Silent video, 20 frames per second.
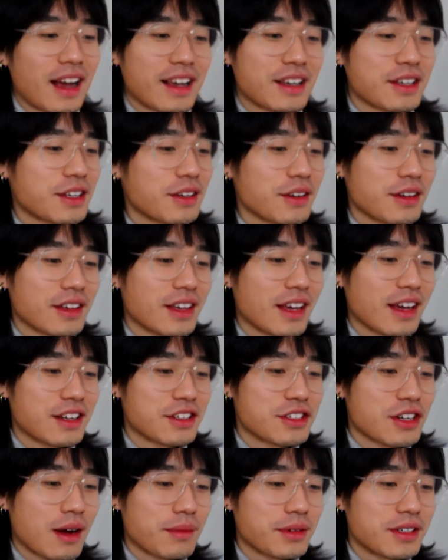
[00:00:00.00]
I couldn't get a
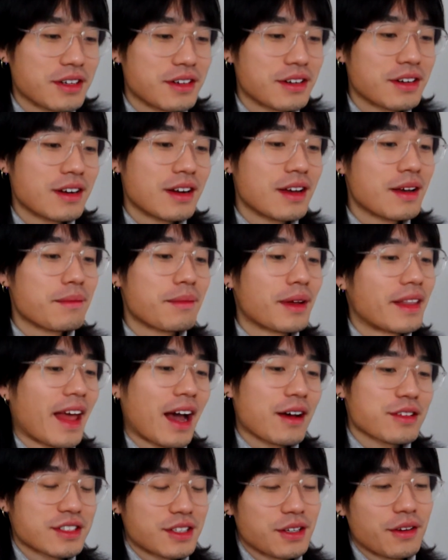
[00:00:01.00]
job here, but
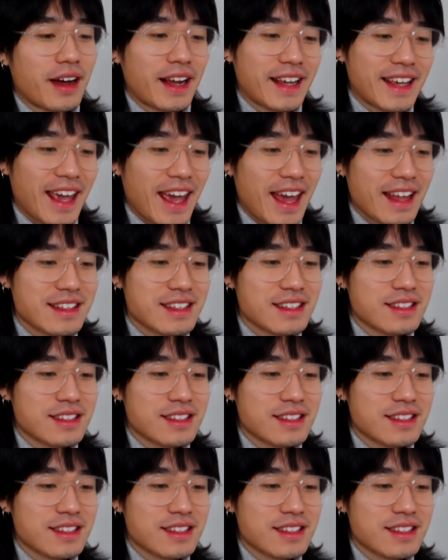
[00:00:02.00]
now still I can't.